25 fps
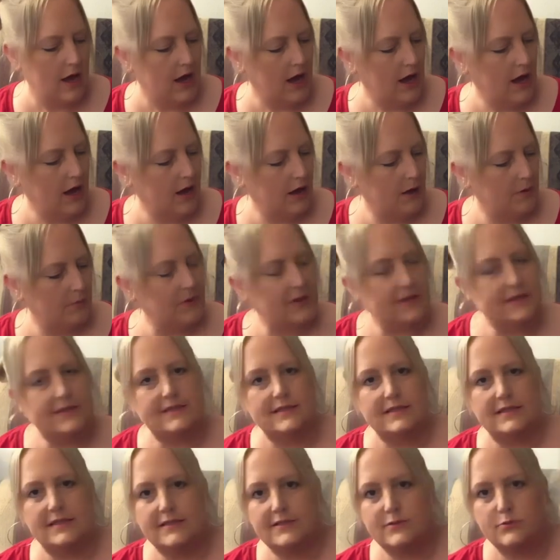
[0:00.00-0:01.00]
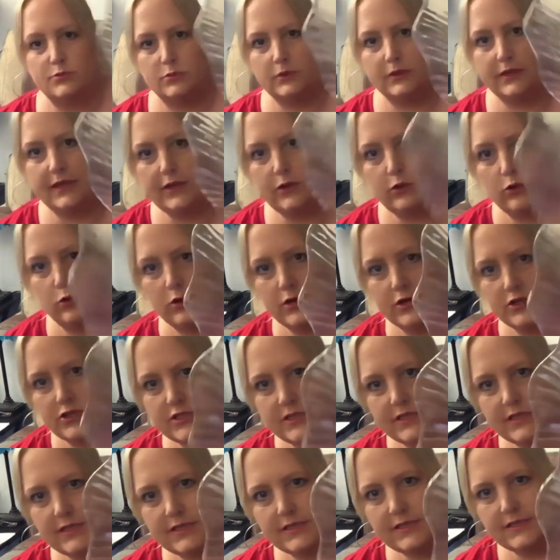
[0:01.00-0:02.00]
Um, it's this really
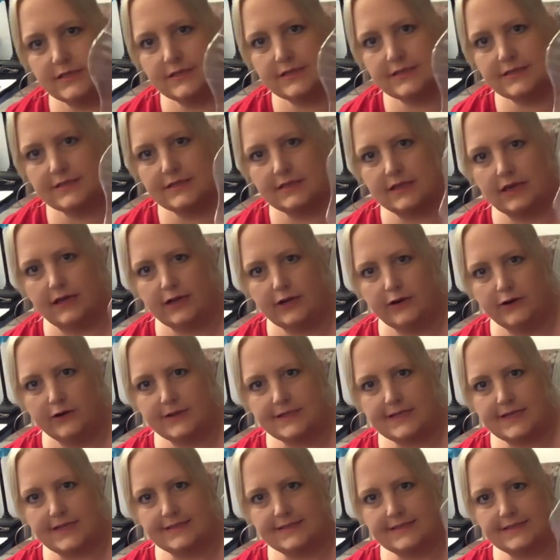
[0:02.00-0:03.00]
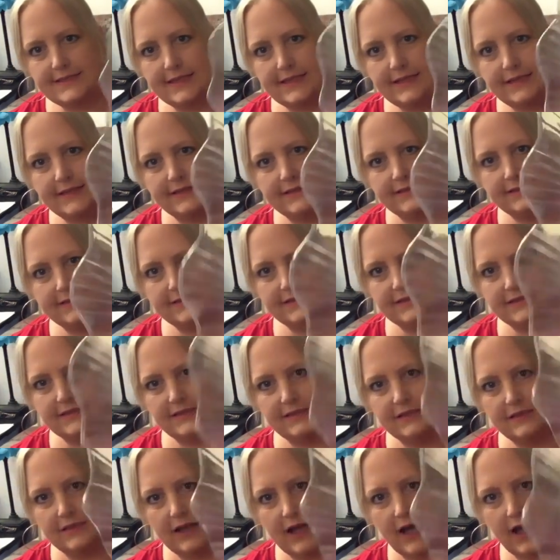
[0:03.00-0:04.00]
gorgeous, iridescent,
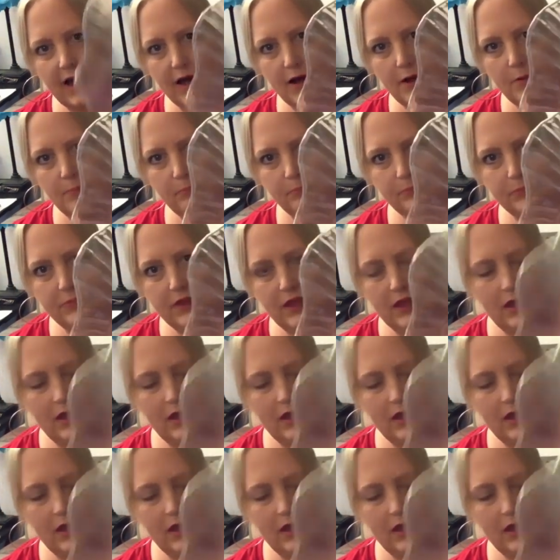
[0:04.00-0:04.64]
um,